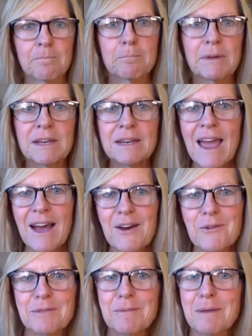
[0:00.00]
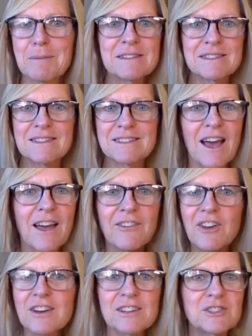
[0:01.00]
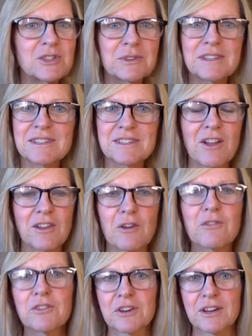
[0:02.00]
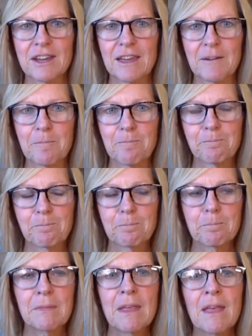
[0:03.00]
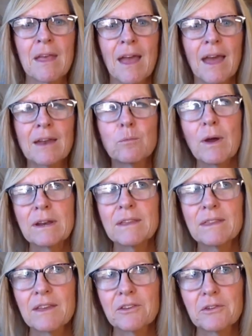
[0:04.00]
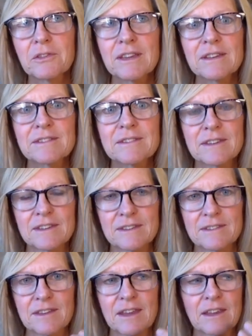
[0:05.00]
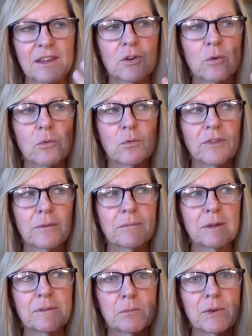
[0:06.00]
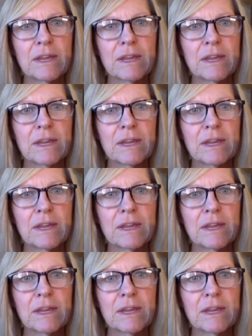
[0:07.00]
But now with my business, I've got to do this all over again. And one of the other things is, sometimes